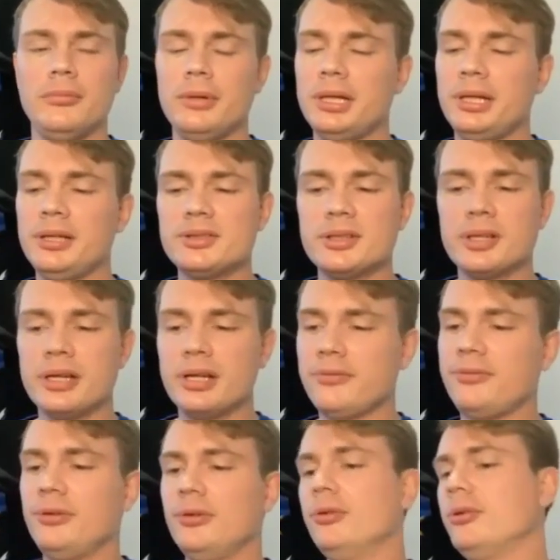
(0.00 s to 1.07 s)
And it's got to
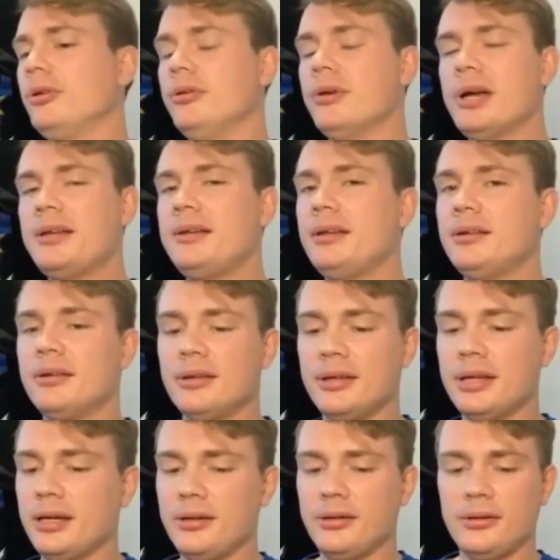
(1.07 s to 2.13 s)
fuel you at the end of the
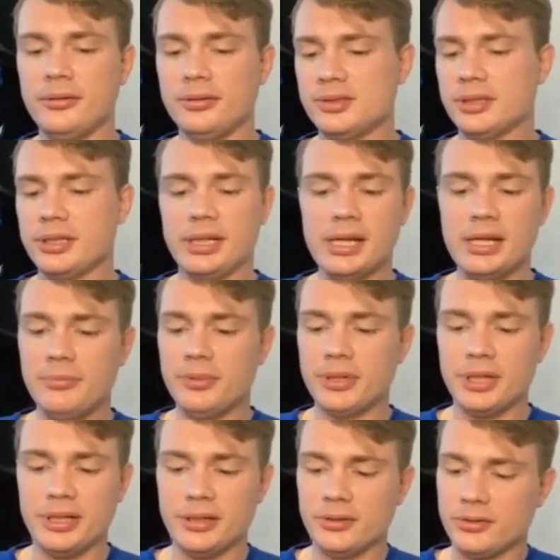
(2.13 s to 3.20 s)
day. You know, it's like
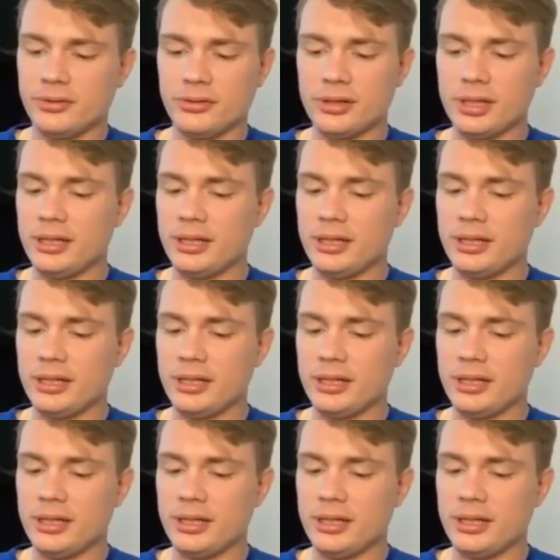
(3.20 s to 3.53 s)
anybody else.